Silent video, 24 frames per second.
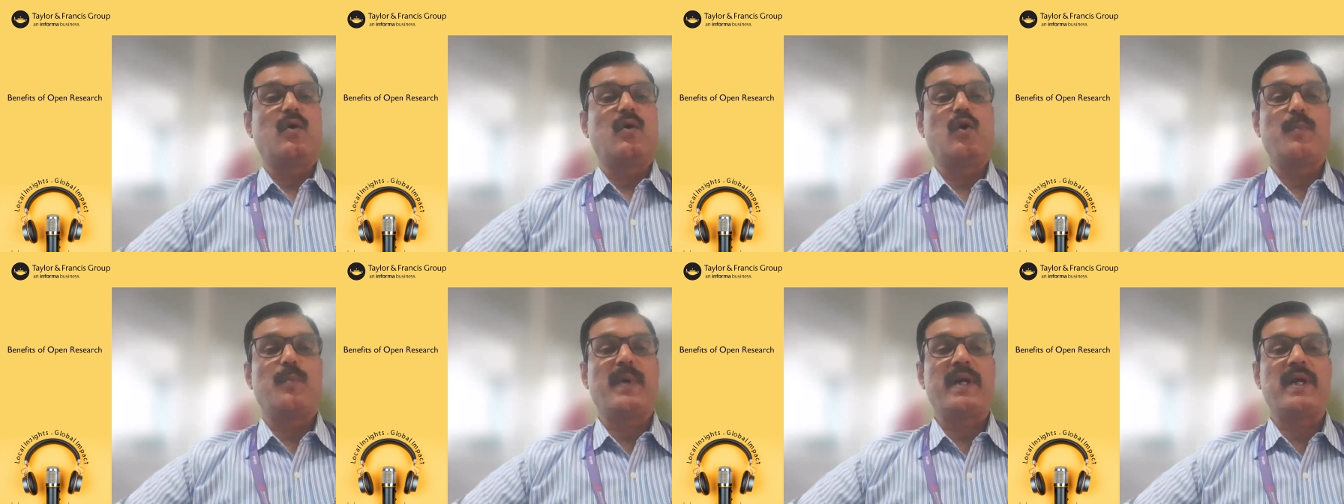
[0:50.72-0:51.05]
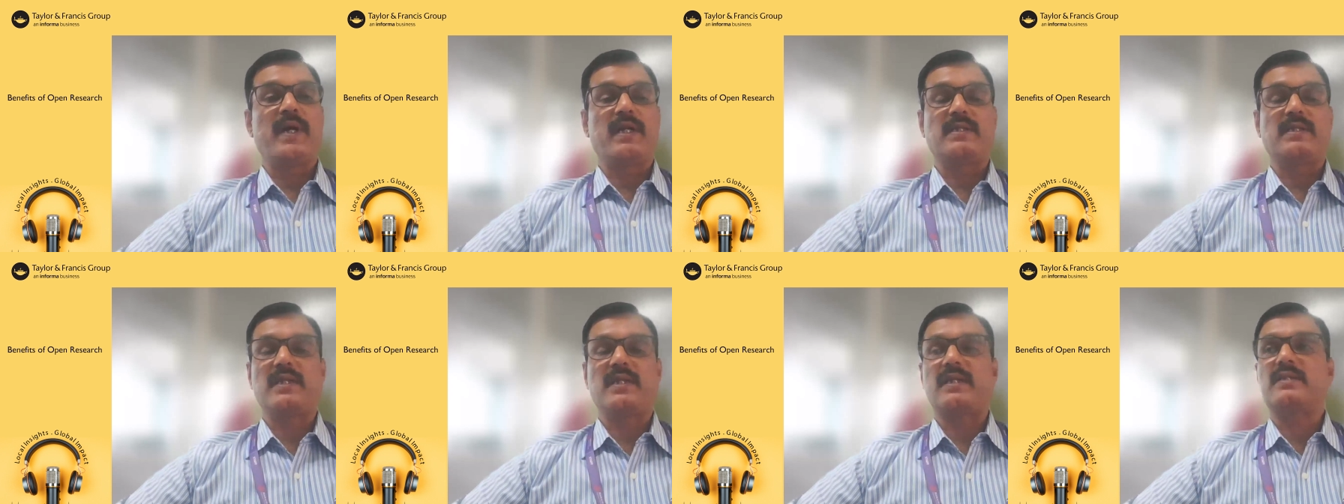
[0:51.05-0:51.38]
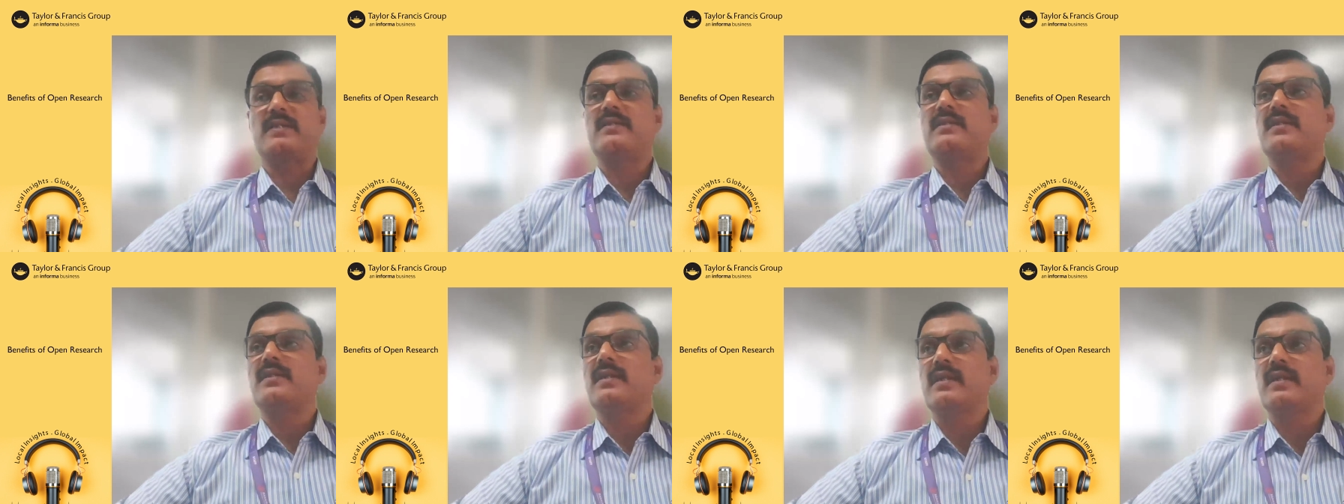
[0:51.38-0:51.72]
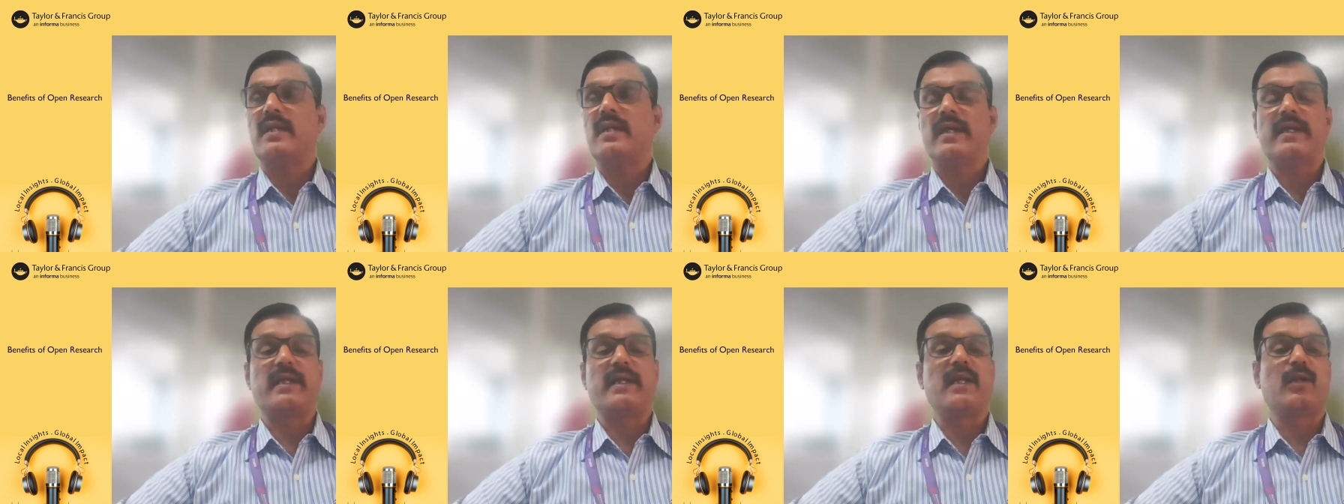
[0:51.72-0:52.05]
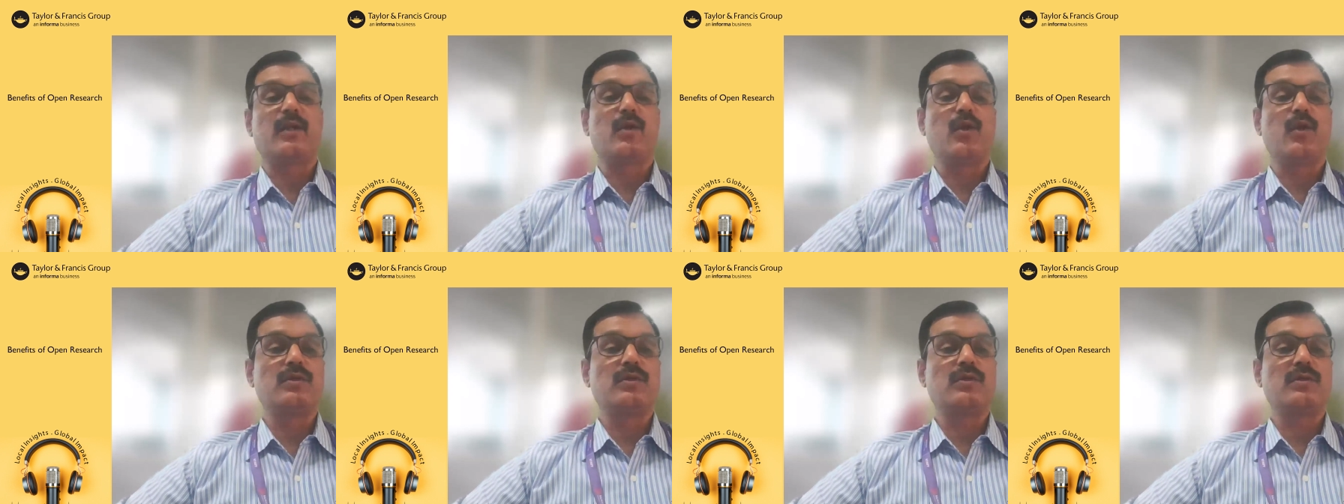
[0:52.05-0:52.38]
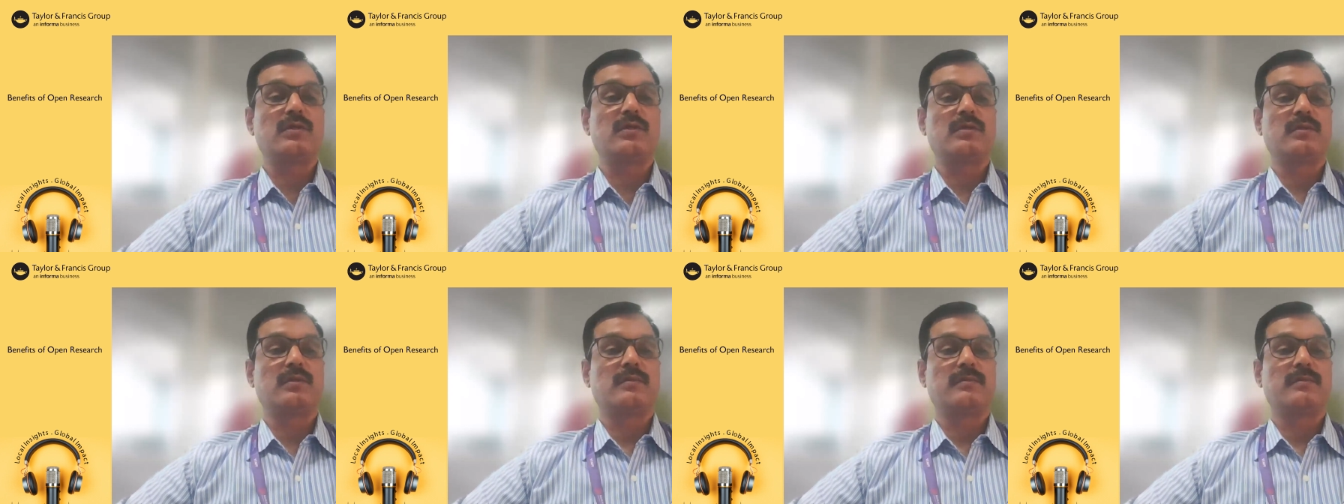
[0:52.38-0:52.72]
open research, it
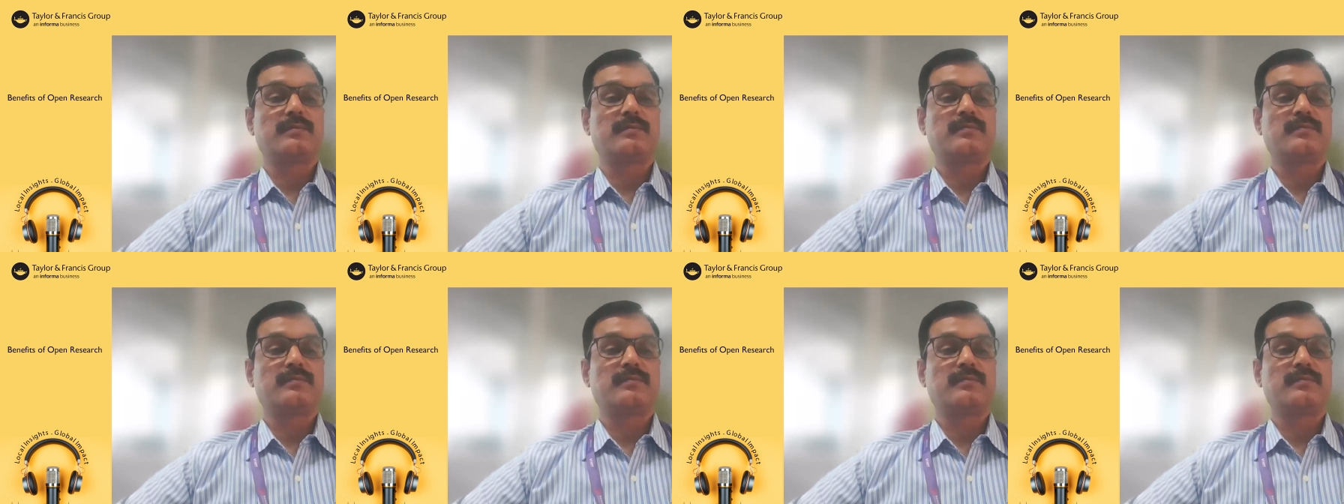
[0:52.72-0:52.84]
includes